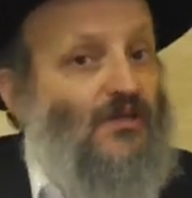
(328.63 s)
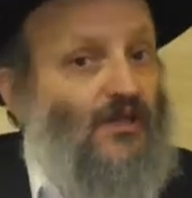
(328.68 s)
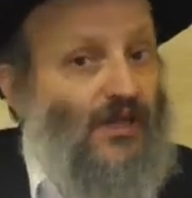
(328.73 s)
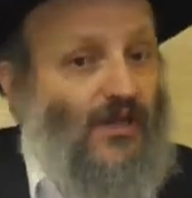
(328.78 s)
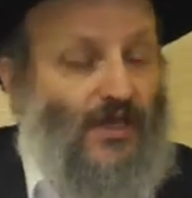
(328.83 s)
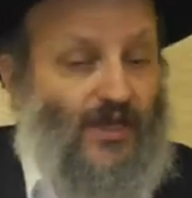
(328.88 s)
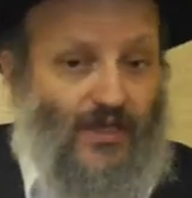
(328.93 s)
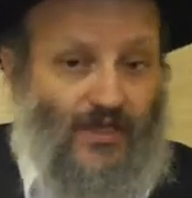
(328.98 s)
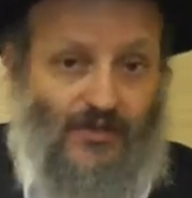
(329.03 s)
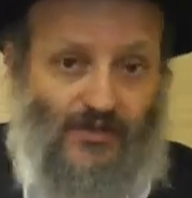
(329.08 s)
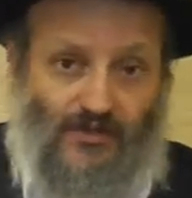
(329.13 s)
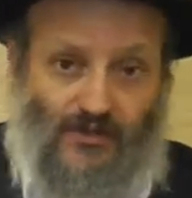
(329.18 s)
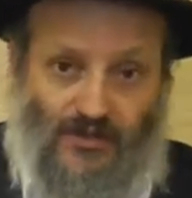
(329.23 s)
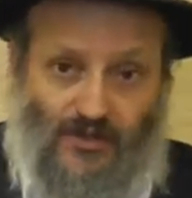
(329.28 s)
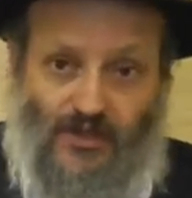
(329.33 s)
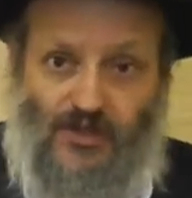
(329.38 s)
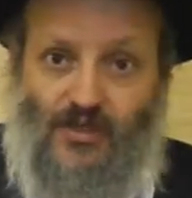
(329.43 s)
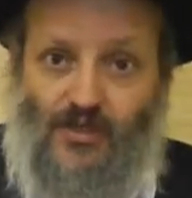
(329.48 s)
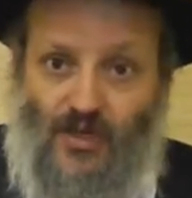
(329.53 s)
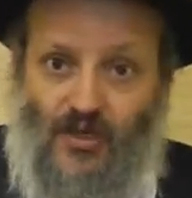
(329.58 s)
and
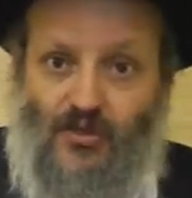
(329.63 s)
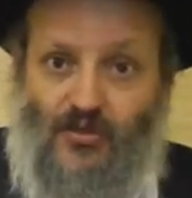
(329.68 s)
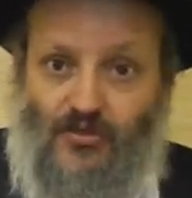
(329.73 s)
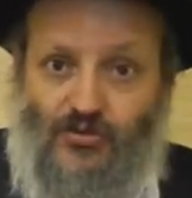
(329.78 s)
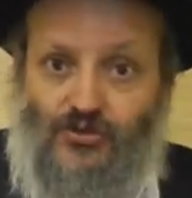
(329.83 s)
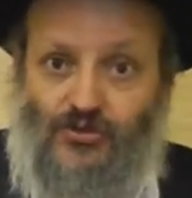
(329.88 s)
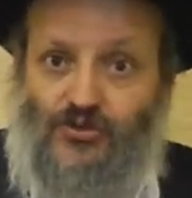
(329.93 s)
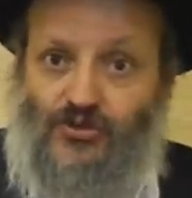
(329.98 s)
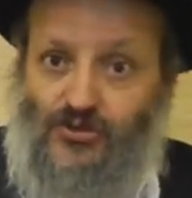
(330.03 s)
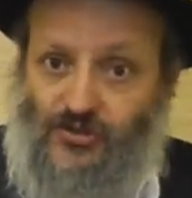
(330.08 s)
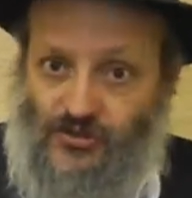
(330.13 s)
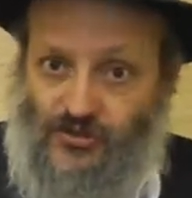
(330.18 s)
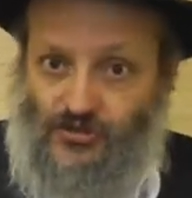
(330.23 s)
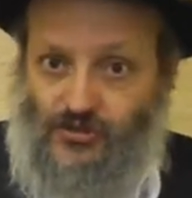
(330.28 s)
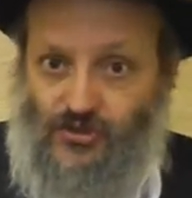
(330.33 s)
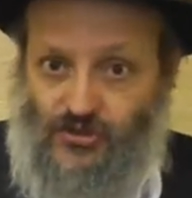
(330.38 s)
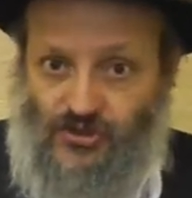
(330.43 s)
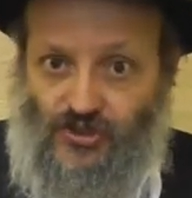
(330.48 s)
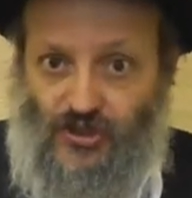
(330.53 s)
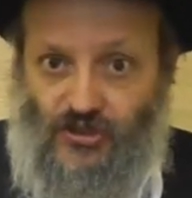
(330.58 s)
he goes
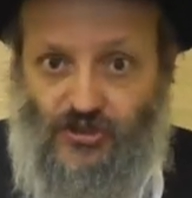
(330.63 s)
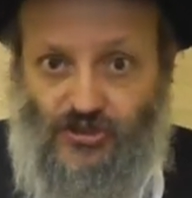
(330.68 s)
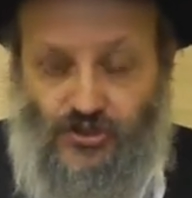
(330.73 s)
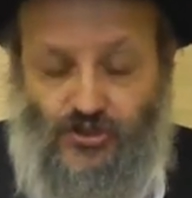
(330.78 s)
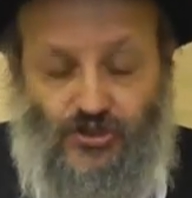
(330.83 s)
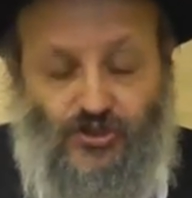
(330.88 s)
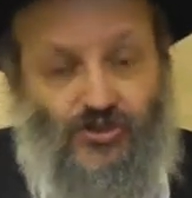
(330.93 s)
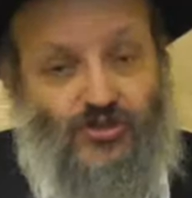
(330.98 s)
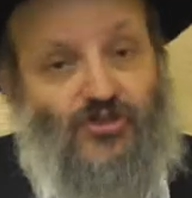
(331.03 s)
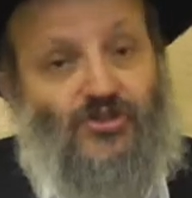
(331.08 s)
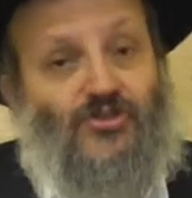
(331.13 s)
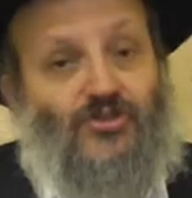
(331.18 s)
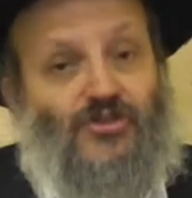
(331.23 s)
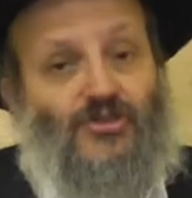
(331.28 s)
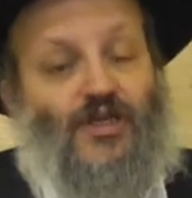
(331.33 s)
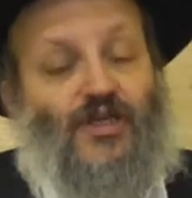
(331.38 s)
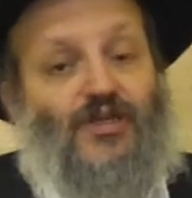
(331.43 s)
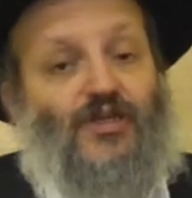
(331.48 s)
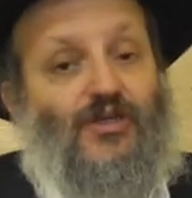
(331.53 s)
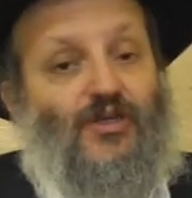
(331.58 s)
to sell his goods, and
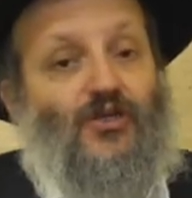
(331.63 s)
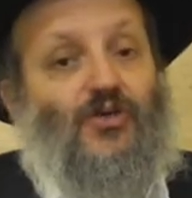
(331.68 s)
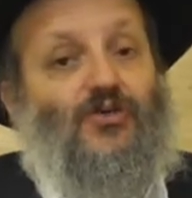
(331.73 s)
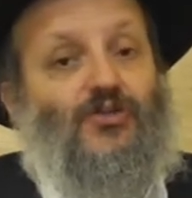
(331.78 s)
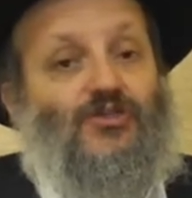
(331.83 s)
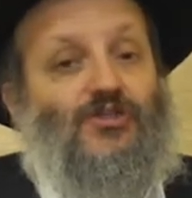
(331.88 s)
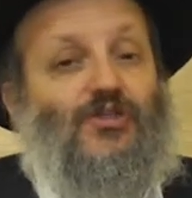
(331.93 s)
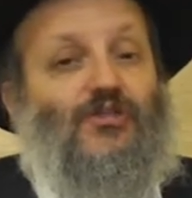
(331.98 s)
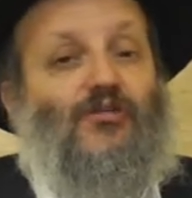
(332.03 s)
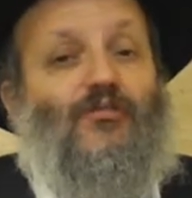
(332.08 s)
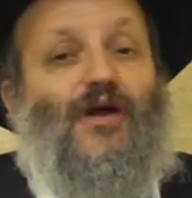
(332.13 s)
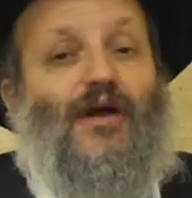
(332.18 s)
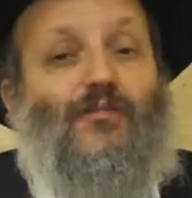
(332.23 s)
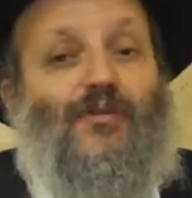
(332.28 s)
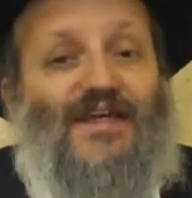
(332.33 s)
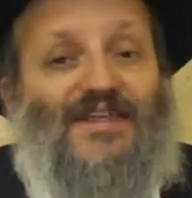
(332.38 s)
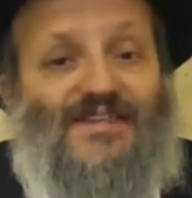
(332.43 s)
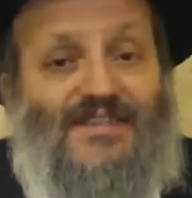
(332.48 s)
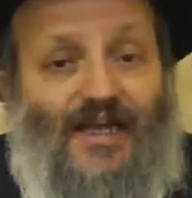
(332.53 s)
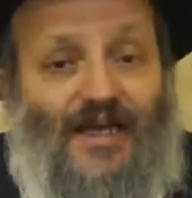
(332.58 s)
then he goes to the
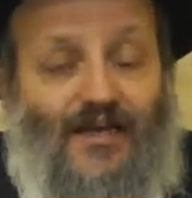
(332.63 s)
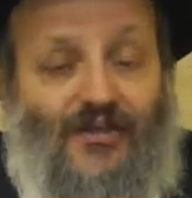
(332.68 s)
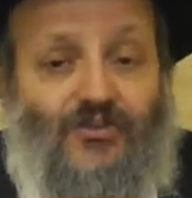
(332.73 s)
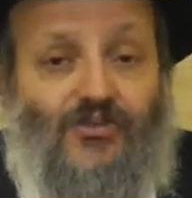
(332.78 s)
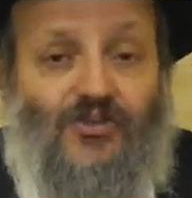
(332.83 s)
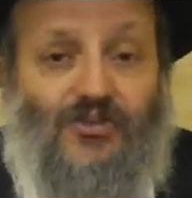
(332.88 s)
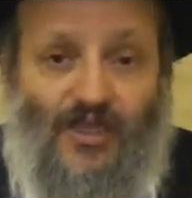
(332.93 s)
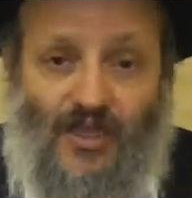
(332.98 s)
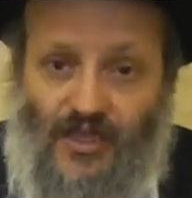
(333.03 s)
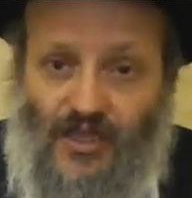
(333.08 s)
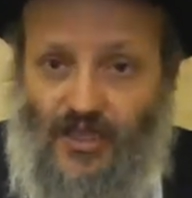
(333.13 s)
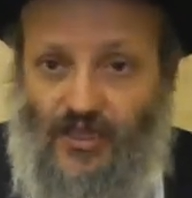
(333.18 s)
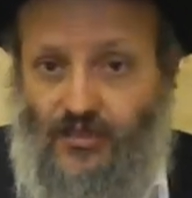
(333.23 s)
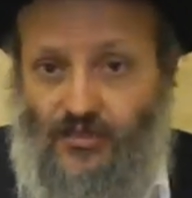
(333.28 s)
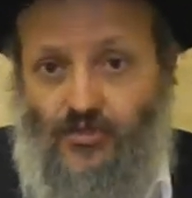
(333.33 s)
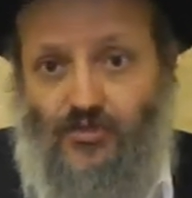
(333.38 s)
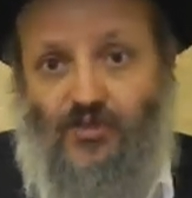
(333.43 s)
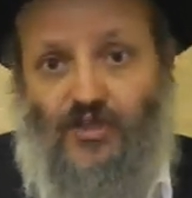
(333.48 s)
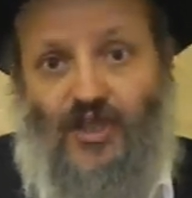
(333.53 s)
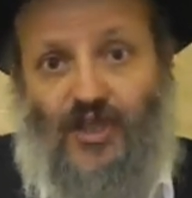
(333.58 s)
rabbi's house again
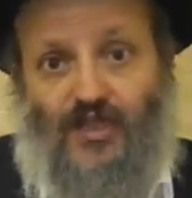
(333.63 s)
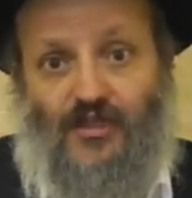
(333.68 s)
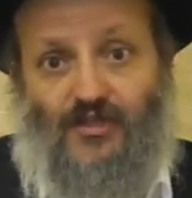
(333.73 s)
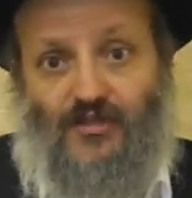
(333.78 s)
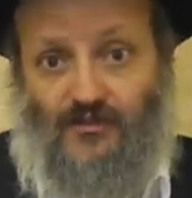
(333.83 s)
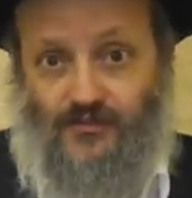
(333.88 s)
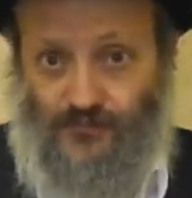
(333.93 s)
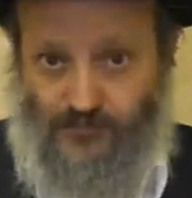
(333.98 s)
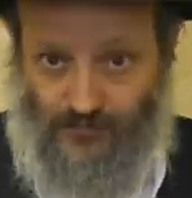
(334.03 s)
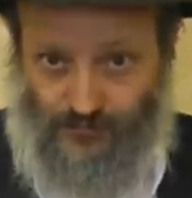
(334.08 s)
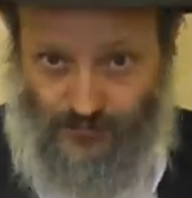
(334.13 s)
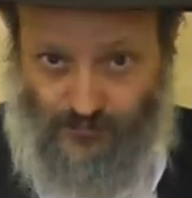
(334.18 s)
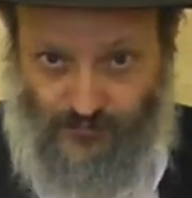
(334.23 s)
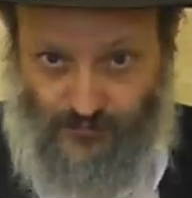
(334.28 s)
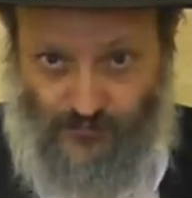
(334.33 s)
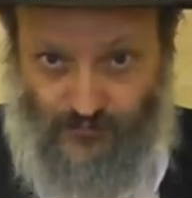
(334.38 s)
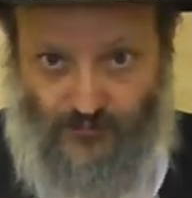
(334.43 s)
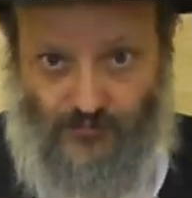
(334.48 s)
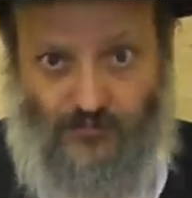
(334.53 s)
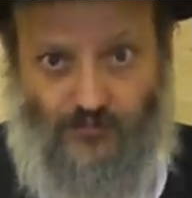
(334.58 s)
to get
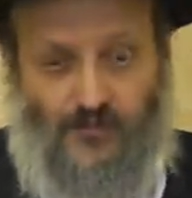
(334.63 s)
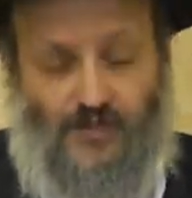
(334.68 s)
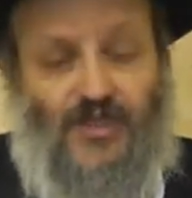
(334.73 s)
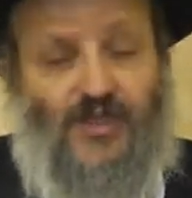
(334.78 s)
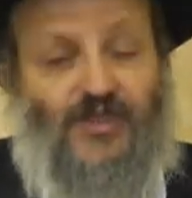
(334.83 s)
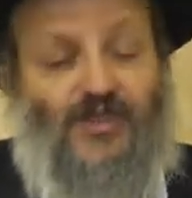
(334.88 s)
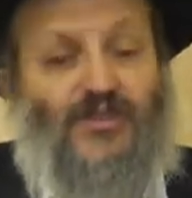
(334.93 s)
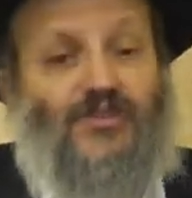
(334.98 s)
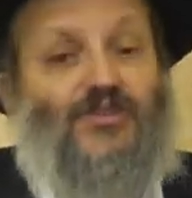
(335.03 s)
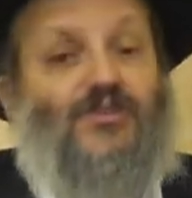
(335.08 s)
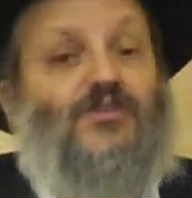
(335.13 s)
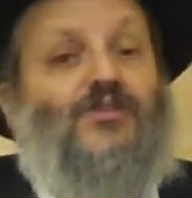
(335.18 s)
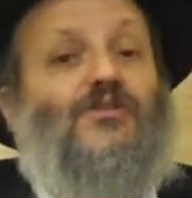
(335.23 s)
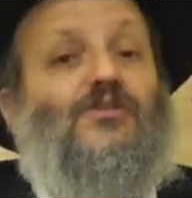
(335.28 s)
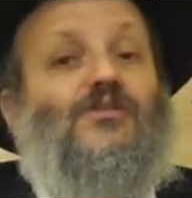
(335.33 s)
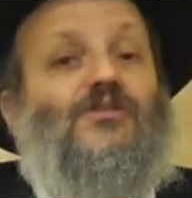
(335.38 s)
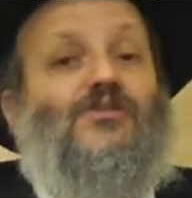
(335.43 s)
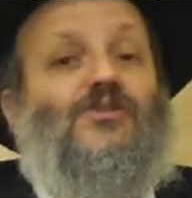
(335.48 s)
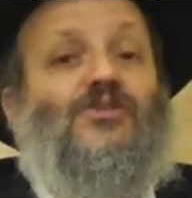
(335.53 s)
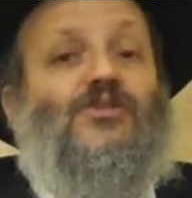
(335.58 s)
his
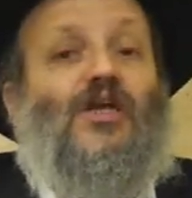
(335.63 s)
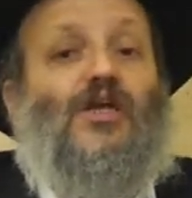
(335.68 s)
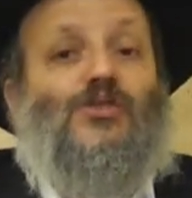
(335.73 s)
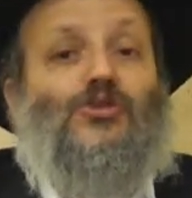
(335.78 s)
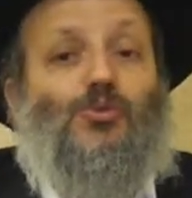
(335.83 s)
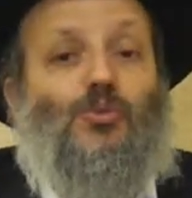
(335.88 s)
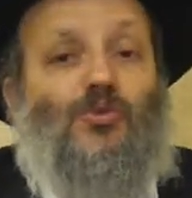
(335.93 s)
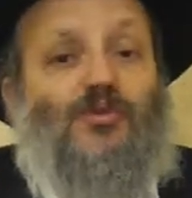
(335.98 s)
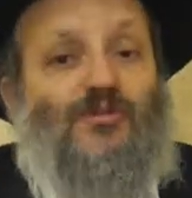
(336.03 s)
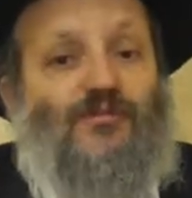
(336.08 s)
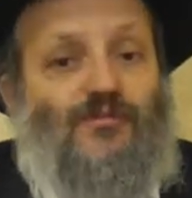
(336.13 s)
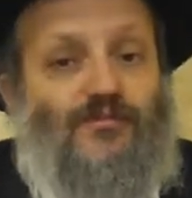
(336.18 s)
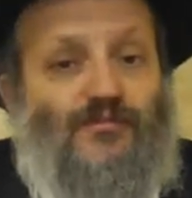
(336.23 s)
schedule.